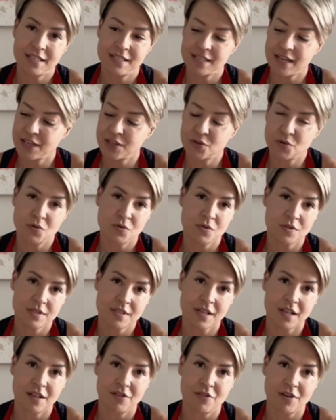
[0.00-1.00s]
decor
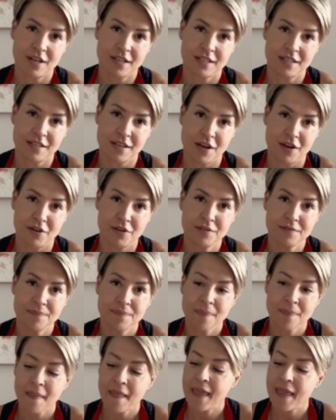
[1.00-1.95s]
style right now,